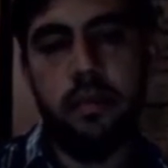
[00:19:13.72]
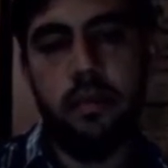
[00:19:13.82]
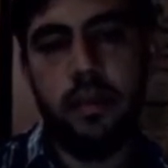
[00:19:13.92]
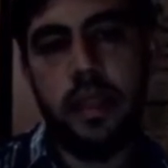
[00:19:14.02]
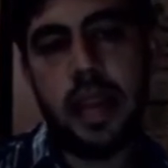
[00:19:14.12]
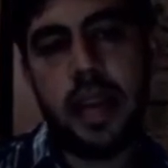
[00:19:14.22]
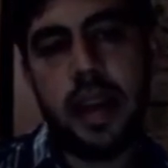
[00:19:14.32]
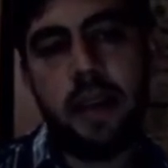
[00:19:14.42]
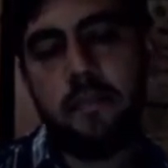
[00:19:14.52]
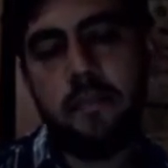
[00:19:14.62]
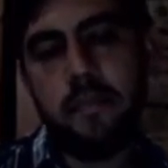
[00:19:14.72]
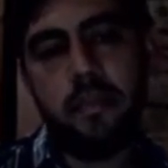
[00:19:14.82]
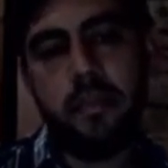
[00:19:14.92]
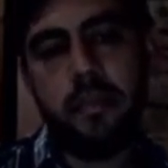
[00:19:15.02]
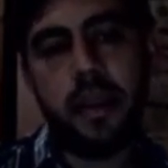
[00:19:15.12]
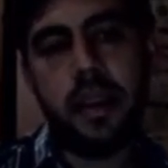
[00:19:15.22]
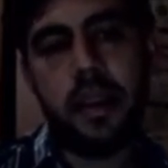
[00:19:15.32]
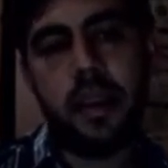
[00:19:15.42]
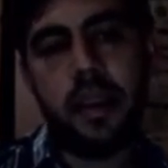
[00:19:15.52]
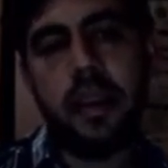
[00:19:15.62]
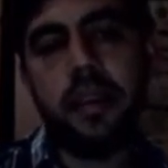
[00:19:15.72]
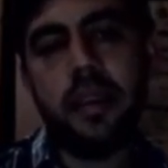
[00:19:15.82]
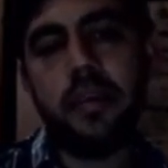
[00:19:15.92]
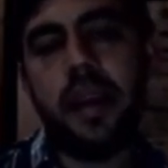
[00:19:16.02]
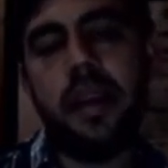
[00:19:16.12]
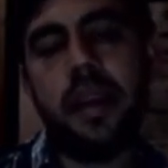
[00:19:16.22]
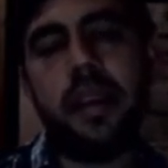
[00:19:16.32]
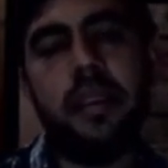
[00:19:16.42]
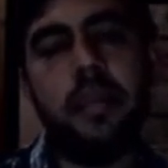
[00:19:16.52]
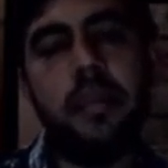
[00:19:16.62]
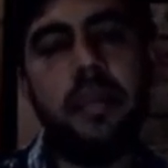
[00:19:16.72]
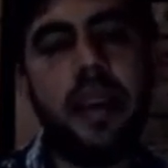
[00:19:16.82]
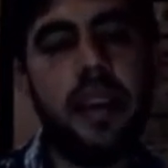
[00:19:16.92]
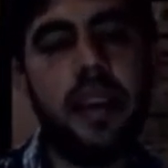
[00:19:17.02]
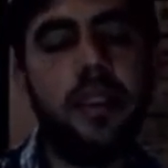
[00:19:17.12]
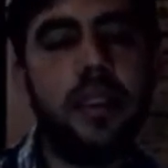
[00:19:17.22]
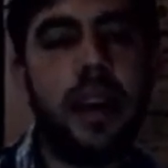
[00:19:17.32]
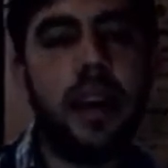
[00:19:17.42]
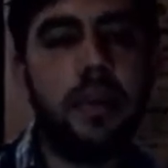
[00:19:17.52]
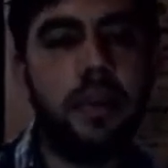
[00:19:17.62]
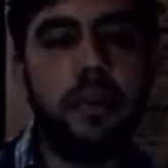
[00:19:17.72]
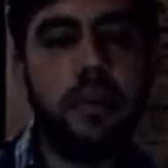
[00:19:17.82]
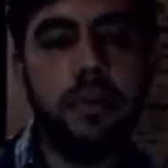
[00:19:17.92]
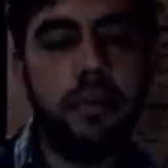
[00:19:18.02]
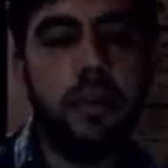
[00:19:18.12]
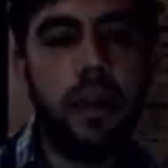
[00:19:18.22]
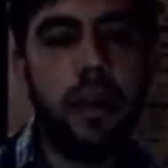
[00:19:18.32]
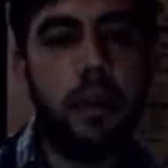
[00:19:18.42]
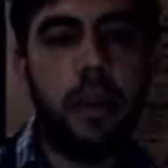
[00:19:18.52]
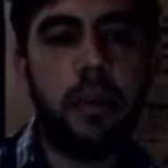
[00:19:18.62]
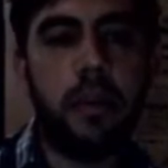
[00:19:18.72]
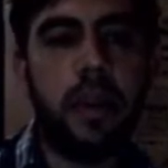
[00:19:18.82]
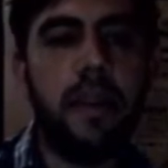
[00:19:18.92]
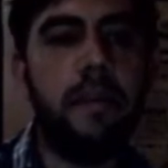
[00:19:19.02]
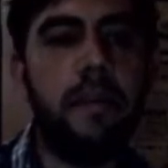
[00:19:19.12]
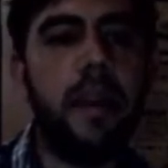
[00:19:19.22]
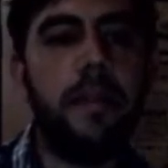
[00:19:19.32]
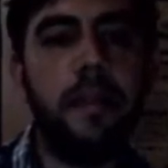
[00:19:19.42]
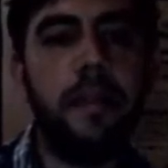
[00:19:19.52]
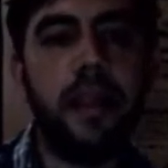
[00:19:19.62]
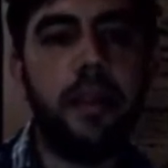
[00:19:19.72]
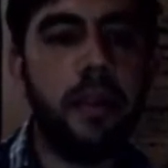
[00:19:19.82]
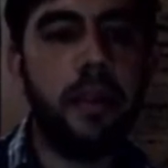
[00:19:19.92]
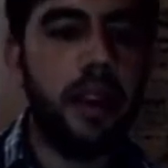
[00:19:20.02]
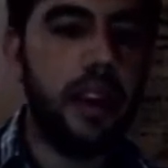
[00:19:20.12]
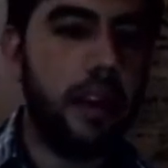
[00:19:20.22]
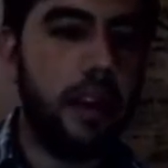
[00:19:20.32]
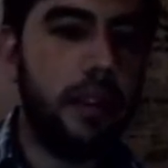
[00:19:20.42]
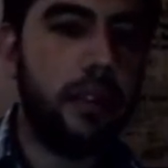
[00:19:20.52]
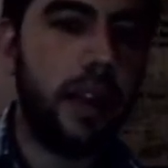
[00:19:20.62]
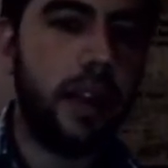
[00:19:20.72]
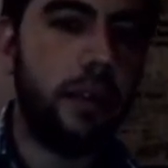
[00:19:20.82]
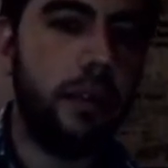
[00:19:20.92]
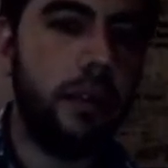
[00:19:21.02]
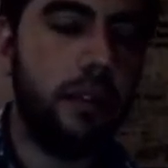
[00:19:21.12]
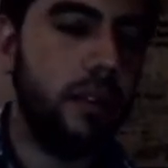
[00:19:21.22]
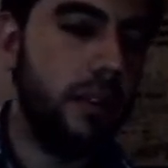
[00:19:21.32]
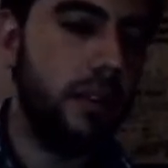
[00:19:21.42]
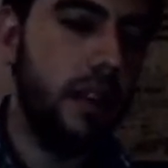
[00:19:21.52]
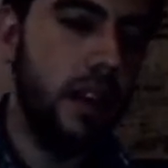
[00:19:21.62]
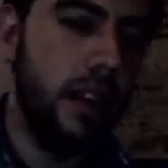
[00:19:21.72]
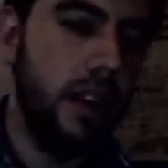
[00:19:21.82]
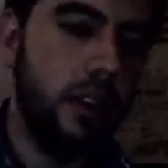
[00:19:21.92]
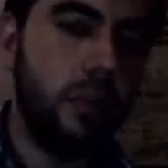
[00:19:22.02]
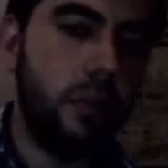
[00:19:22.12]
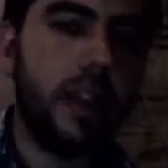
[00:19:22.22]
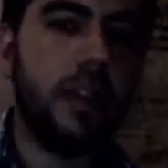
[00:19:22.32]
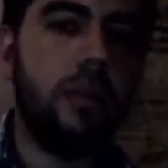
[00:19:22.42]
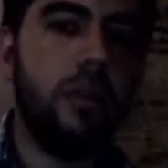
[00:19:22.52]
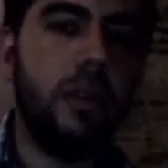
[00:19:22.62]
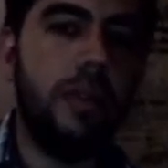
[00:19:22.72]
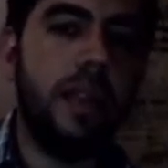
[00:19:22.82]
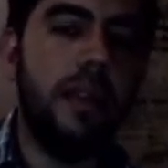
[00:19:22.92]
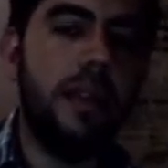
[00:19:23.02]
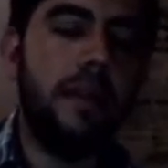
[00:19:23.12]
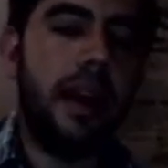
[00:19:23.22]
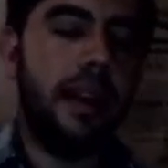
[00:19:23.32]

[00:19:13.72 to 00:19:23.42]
Yeah, he can really, the simplifications are unavoidable. If he play rook here, I will trade rooks to kick the control of the D file.